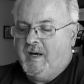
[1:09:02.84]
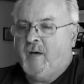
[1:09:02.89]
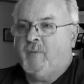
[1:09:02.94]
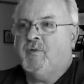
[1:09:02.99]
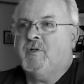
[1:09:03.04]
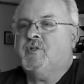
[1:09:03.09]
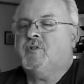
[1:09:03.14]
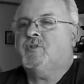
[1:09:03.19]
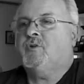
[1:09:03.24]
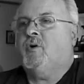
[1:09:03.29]
go
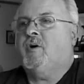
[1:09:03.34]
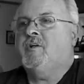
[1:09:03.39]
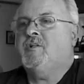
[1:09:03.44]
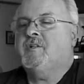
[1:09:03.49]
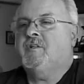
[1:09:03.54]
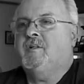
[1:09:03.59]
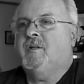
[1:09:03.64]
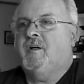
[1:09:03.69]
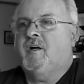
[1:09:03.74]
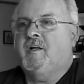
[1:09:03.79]
out with a
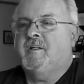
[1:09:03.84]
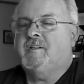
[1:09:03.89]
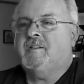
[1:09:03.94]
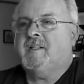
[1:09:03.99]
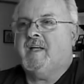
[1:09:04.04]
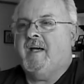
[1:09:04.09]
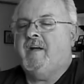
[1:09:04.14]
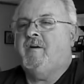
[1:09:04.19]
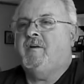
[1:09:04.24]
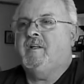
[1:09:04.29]
sergeant
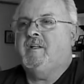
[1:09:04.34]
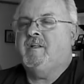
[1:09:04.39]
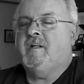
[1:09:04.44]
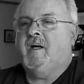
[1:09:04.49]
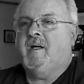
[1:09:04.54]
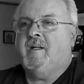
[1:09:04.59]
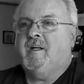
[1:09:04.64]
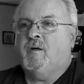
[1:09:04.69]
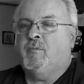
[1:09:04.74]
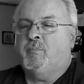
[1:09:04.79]
on Saturday
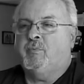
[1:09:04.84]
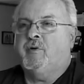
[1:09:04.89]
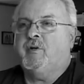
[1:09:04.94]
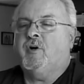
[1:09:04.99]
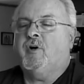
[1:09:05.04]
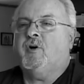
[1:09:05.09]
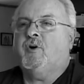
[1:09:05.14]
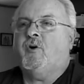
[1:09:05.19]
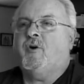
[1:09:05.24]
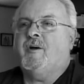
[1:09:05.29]
night and
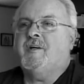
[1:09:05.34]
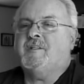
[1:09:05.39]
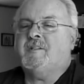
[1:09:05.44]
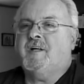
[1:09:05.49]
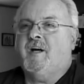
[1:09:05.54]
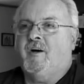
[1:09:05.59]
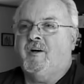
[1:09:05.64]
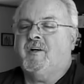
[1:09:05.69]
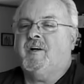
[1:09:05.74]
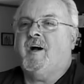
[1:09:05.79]
bring our
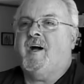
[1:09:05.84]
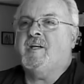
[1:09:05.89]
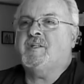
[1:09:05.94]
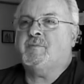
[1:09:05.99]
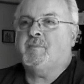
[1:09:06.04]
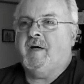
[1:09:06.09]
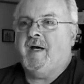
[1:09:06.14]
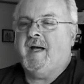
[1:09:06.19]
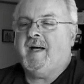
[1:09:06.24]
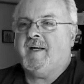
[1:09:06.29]
guys our
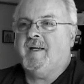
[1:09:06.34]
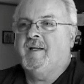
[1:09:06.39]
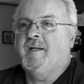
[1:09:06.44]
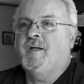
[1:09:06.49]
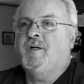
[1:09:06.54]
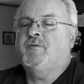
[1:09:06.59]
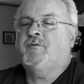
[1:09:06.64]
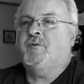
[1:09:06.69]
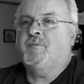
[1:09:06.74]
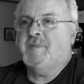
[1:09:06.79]
guys back
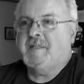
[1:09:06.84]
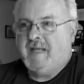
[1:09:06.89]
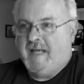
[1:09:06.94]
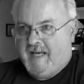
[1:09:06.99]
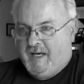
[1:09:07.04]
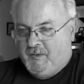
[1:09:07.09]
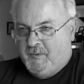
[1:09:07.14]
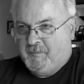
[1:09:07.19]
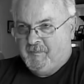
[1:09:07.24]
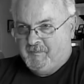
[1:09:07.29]
from
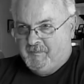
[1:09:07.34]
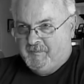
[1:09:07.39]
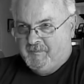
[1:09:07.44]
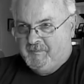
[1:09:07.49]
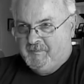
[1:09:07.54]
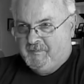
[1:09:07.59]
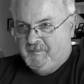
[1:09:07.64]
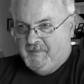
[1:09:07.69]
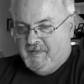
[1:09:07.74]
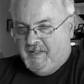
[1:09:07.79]
town.
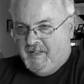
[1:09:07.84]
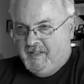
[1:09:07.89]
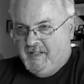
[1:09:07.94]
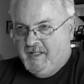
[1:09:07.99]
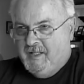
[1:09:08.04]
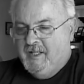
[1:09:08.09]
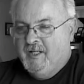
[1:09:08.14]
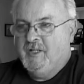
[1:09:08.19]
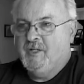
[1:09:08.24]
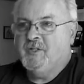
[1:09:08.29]

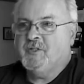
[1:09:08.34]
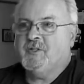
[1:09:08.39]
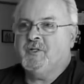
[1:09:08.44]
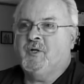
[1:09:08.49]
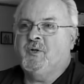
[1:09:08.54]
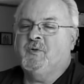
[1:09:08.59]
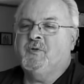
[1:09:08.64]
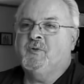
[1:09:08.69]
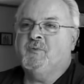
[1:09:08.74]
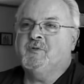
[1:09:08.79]

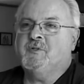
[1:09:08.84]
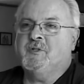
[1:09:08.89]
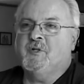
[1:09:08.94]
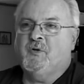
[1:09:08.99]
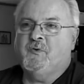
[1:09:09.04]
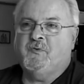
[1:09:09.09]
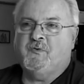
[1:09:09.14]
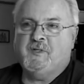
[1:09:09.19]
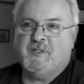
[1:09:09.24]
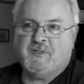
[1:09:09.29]
So there
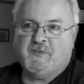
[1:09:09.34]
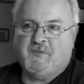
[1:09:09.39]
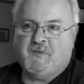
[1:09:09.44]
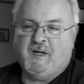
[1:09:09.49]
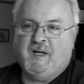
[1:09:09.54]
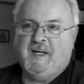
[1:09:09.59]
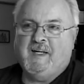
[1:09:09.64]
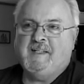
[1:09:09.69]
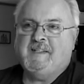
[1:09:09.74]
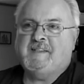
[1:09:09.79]
was no
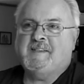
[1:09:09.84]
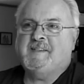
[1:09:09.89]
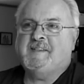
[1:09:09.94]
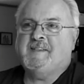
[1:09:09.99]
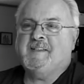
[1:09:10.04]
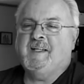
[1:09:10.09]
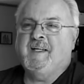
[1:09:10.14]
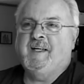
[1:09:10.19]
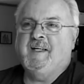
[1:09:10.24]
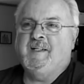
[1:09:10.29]
fist
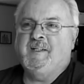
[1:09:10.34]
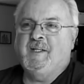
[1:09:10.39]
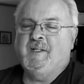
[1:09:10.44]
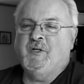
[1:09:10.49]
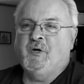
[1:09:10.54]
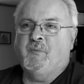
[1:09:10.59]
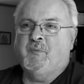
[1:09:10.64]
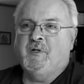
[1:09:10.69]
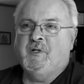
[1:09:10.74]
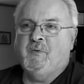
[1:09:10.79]
fights,
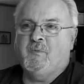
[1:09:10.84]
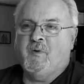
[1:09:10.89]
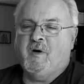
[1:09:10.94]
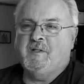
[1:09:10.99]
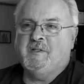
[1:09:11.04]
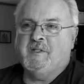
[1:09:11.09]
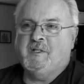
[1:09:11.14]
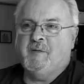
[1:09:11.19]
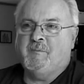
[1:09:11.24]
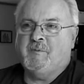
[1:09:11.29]
and nobody
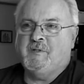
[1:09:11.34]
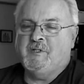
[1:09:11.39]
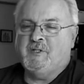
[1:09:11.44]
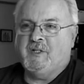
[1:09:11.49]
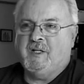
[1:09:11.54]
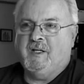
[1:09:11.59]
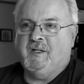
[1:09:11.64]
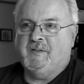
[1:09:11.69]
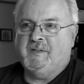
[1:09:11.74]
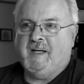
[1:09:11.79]
wound up
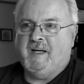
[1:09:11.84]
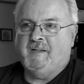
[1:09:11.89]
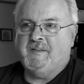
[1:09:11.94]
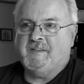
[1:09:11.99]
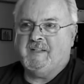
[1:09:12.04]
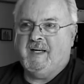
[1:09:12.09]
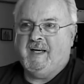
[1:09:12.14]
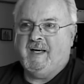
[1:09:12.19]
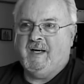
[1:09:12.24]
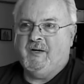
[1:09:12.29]
in jail
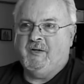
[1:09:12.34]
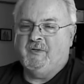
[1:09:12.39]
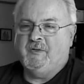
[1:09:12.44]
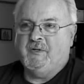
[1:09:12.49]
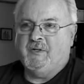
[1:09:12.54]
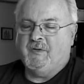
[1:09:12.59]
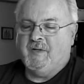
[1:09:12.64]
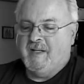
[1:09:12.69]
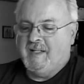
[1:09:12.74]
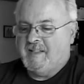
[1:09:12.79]
downtown
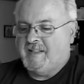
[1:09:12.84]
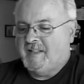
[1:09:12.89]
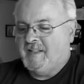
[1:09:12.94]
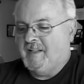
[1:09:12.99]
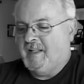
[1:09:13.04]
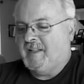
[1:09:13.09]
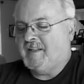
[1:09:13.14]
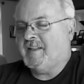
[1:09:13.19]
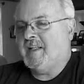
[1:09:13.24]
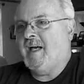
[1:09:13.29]
mm -hmm. or mm-hmm.
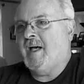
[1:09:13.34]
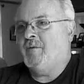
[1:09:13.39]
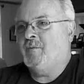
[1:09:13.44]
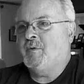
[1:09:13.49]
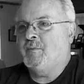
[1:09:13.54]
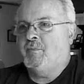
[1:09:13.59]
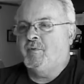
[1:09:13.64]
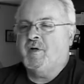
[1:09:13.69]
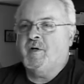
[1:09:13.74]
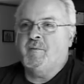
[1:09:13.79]
anything like that.
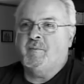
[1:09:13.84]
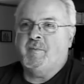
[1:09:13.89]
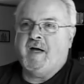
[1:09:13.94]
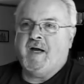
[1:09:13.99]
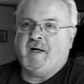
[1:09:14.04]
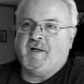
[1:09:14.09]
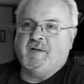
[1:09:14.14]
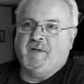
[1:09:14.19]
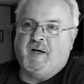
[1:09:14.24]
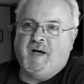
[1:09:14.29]
And we'd bring them
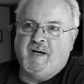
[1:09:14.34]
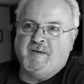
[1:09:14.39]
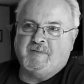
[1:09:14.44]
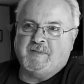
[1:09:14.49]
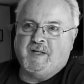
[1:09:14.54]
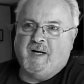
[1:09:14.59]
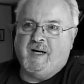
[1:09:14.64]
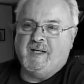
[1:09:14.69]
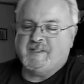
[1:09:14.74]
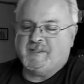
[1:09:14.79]
back
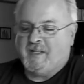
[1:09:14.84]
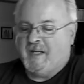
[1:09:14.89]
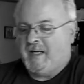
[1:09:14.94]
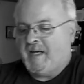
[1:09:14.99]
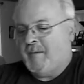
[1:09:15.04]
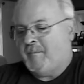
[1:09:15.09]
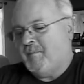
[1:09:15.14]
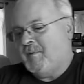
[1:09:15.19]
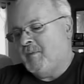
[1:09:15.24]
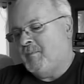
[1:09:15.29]
alive, guys. I
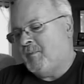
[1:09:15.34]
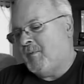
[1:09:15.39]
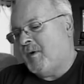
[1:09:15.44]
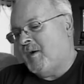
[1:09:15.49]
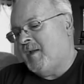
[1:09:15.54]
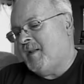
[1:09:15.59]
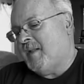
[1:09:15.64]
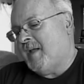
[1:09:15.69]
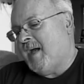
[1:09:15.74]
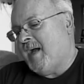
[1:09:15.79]
got to be
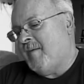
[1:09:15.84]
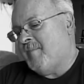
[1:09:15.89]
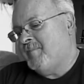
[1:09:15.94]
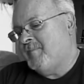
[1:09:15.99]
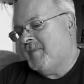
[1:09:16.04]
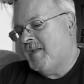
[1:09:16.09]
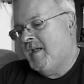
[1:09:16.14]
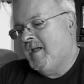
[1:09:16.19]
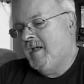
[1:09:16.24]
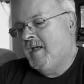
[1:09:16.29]
part of
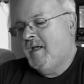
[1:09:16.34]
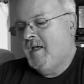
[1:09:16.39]
that.